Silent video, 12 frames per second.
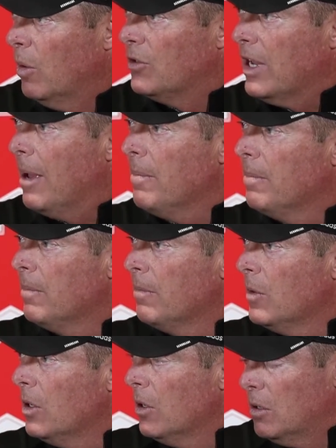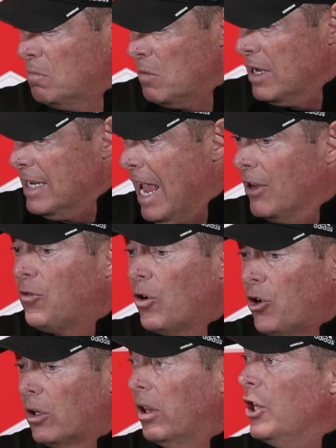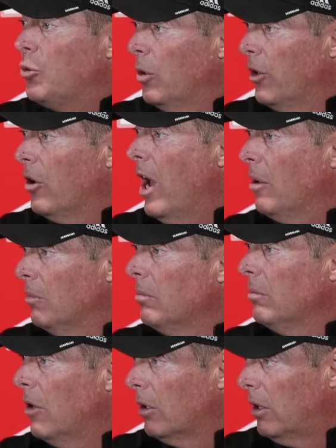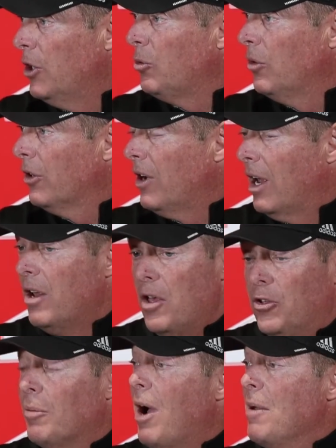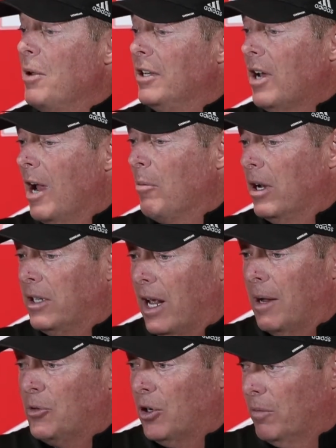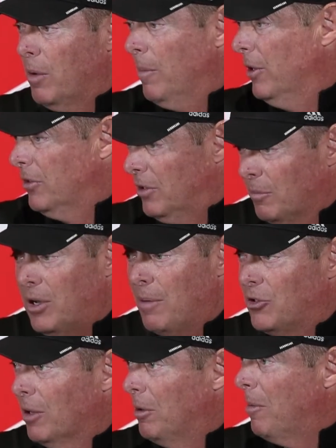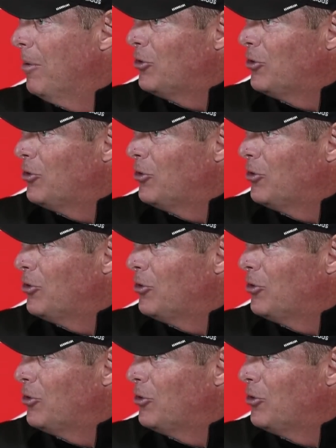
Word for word: what's that you were lined up right yeah as far as our cleats were in the ground our cleats were in the ground there might be time like that i'm sure maybe sometimes simply maybe